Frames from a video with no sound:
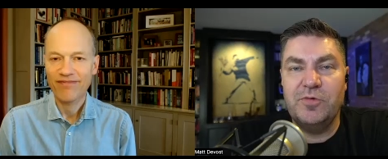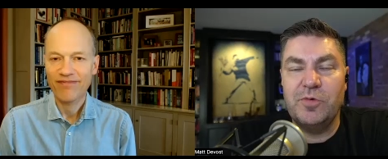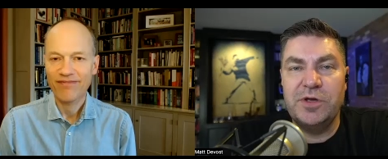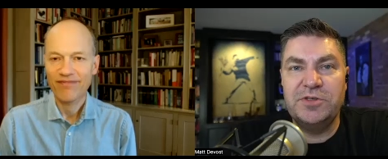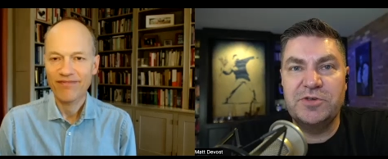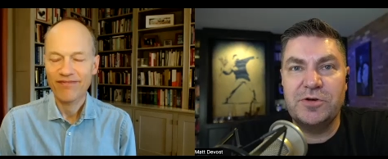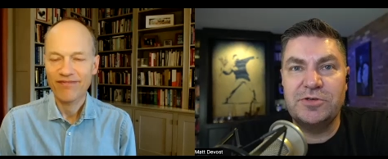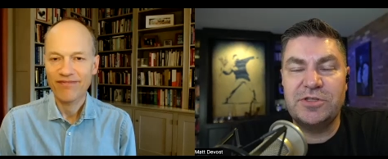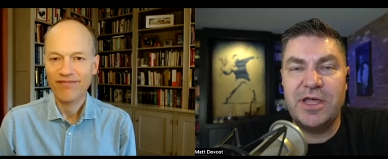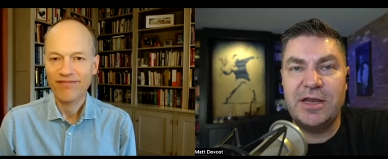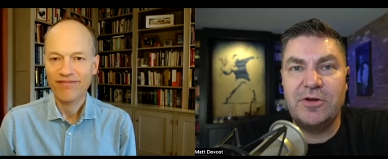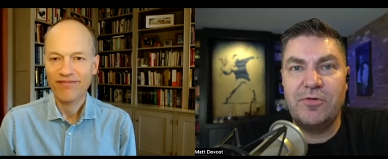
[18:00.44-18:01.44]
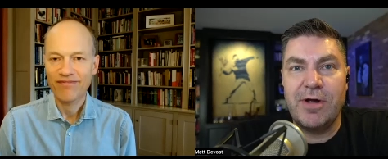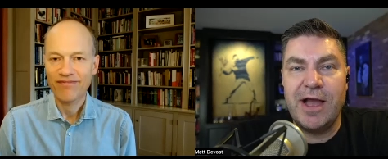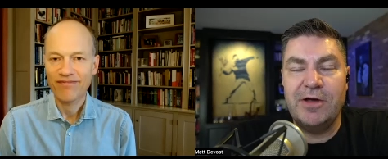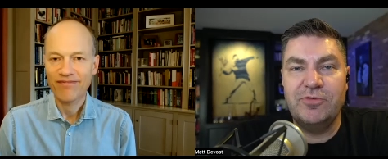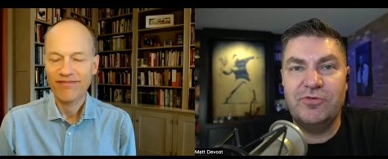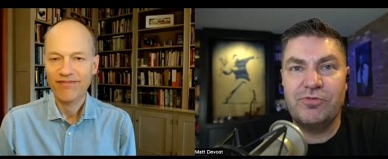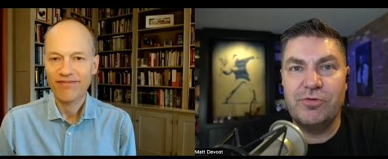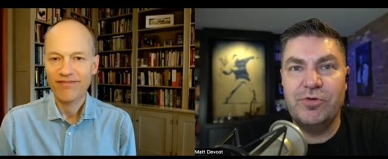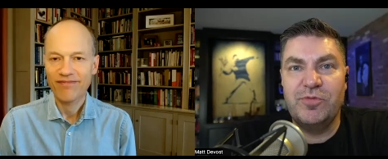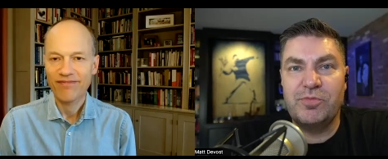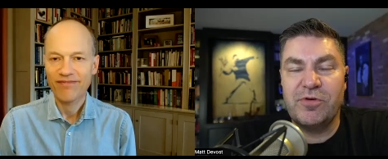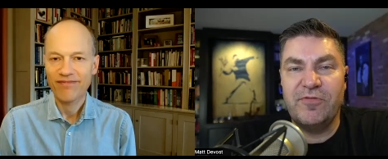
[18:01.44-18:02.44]
Speaker 1: research, that ground
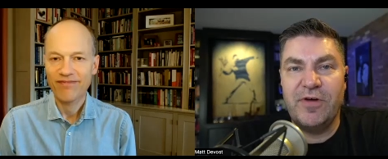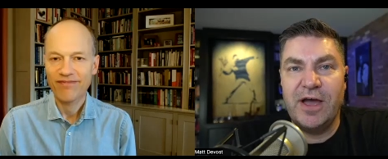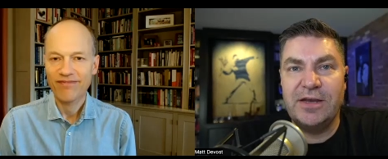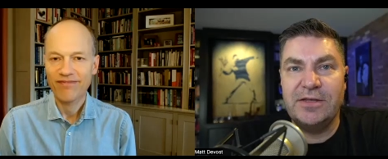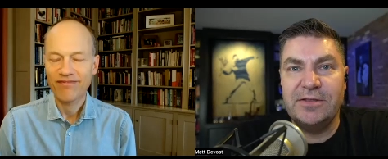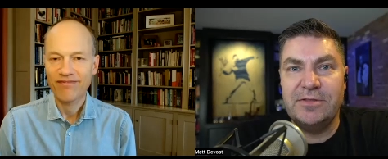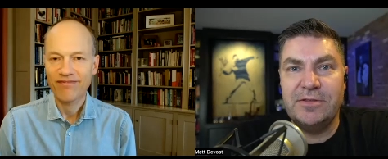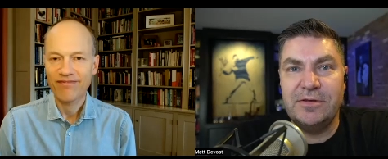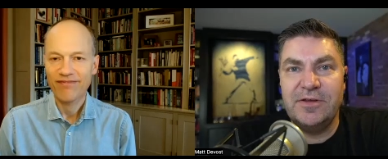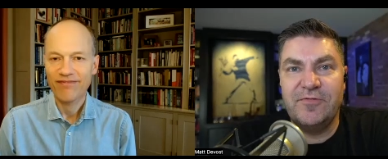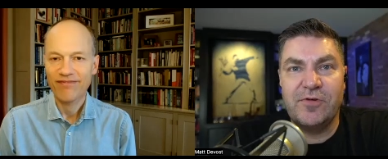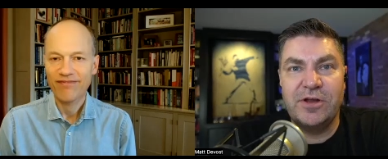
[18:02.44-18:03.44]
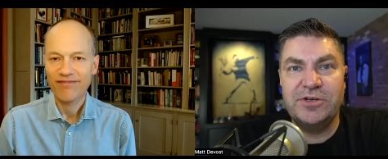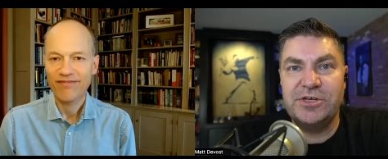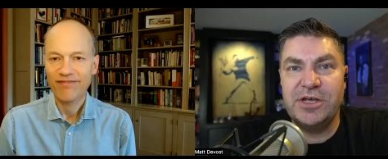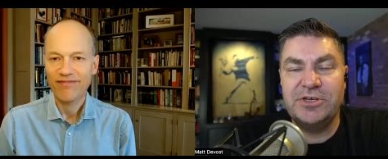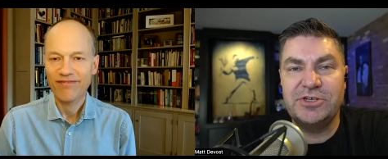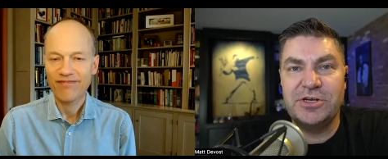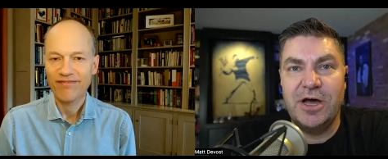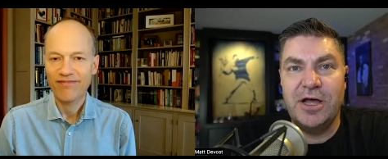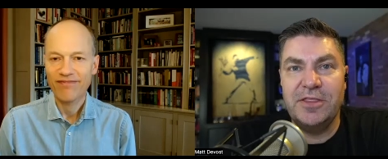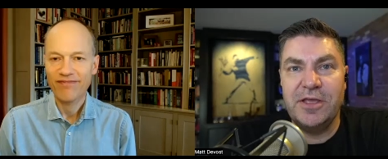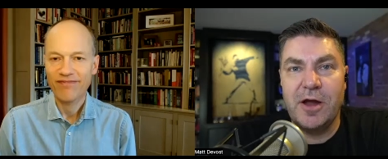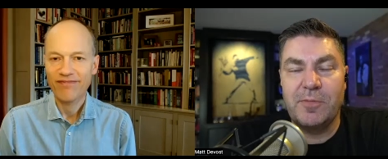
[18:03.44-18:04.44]
truth provided the differentiation
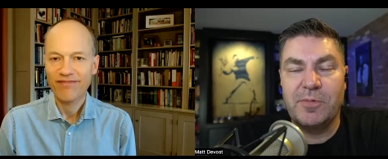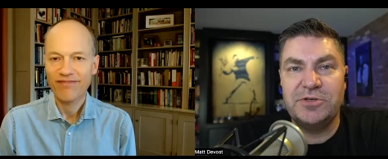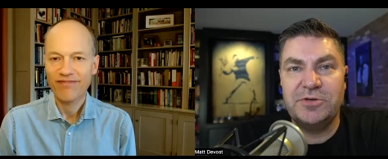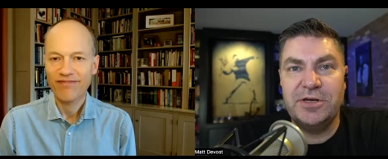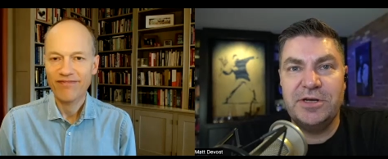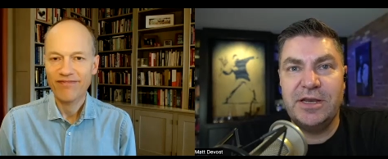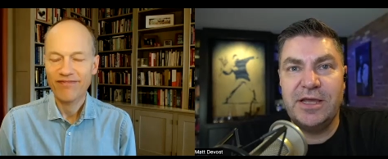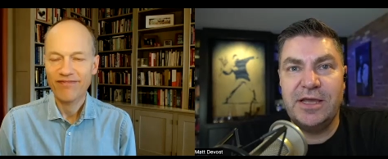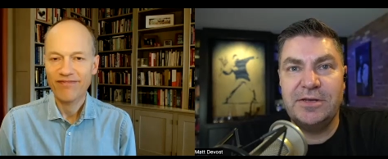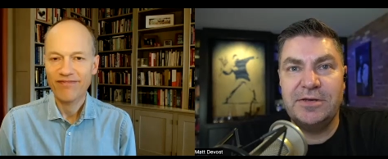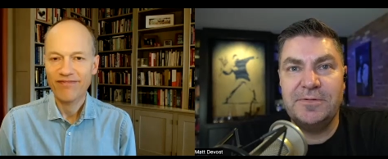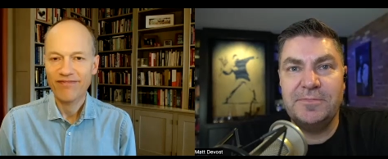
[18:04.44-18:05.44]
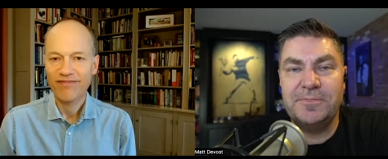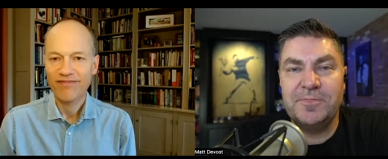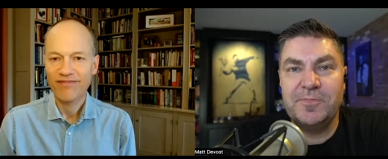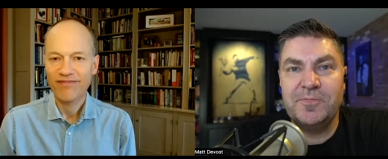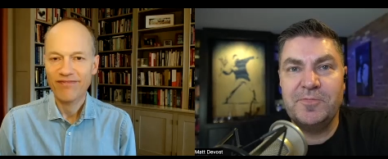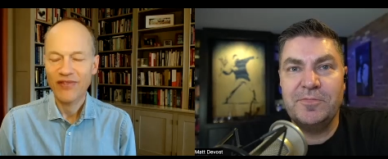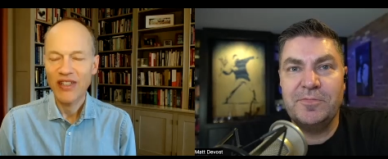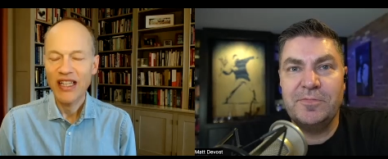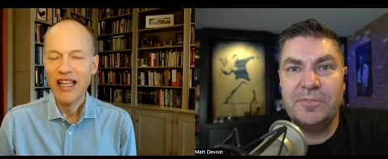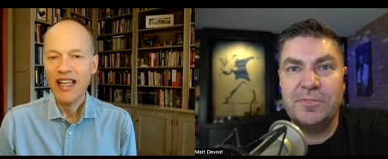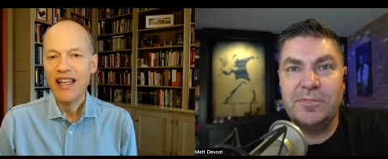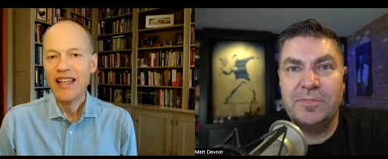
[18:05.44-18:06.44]
on the opportunity at
Speaker 2: hand?
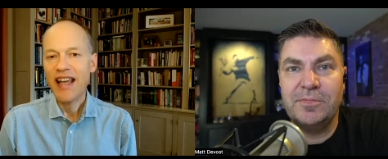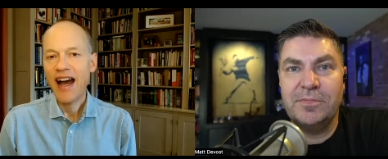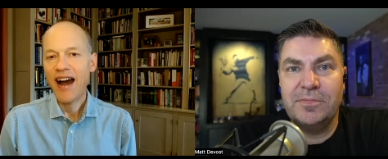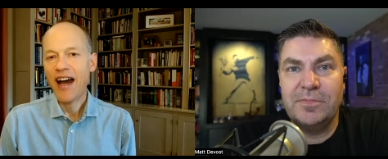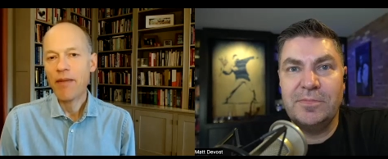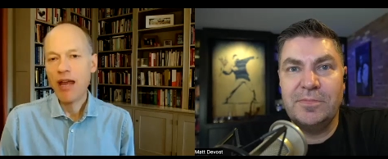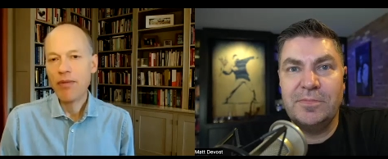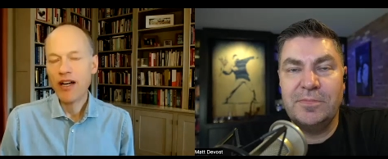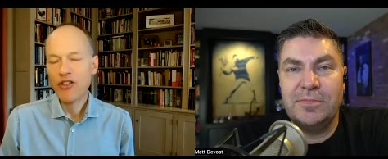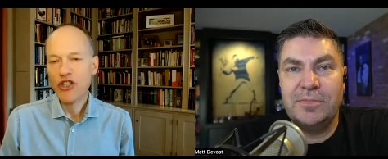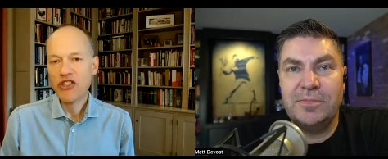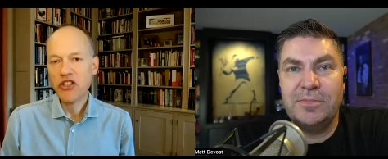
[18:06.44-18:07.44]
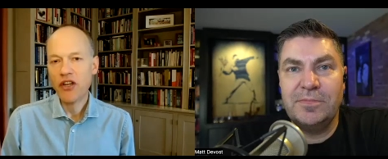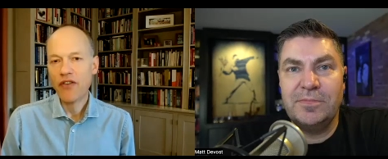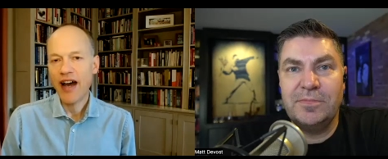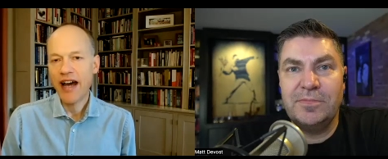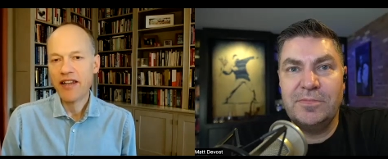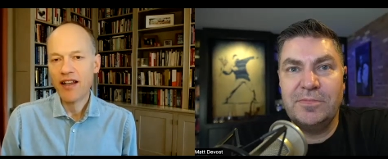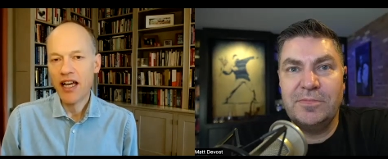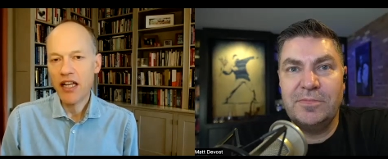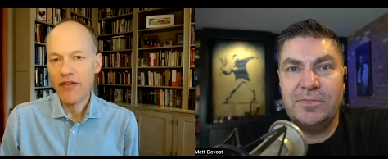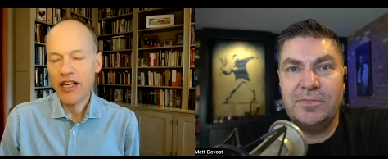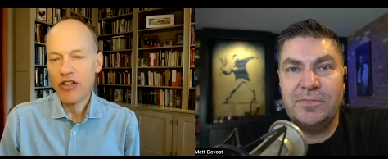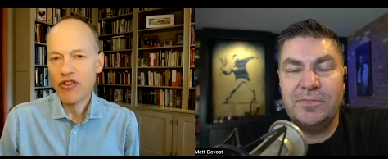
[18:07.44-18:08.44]
Yeah, and maybe I'll just sort of add a kind
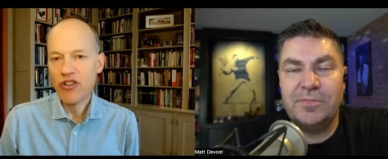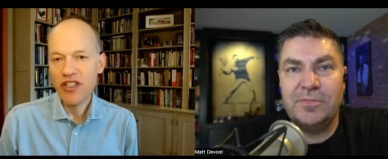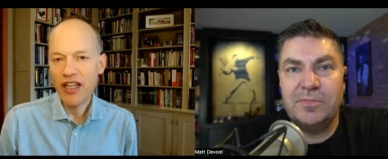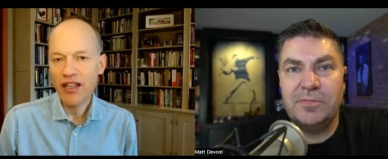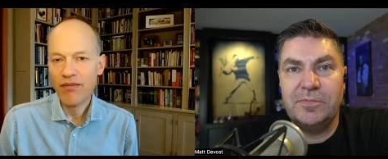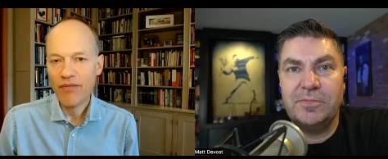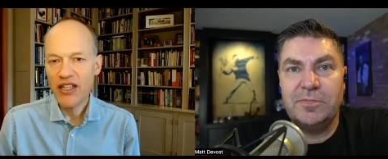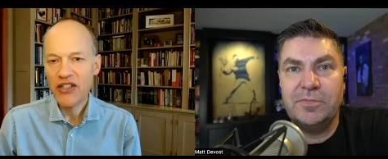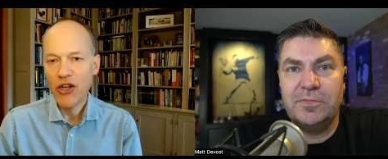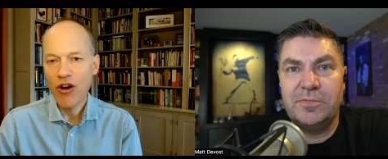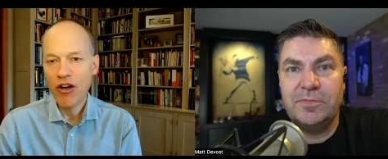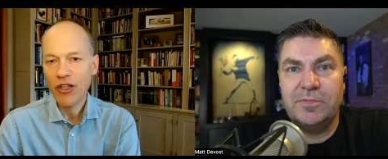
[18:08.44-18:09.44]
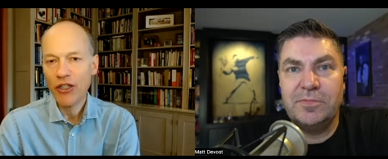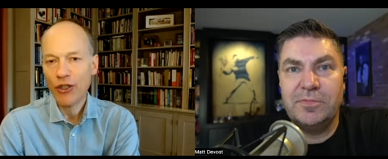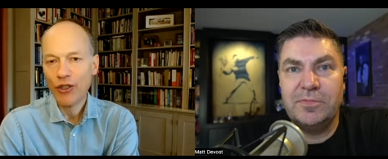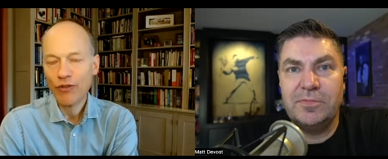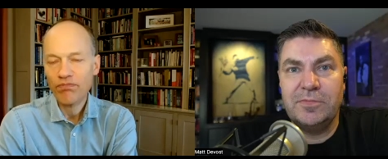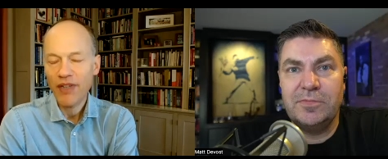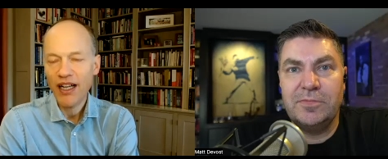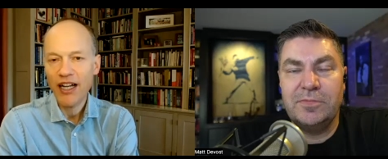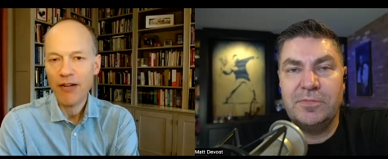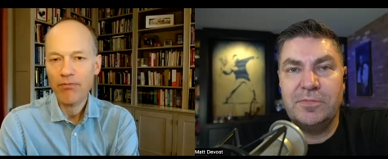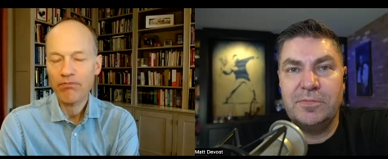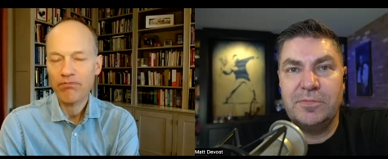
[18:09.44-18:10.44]
of interesting historical
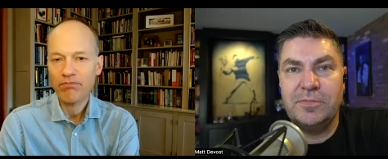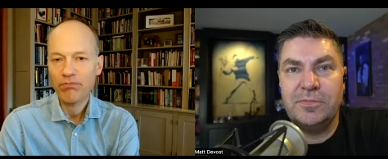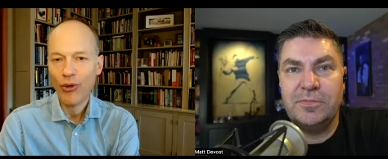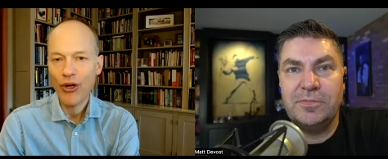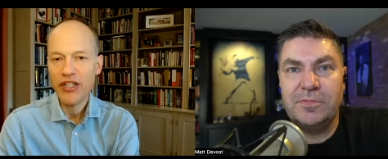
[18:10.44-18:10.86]
um, point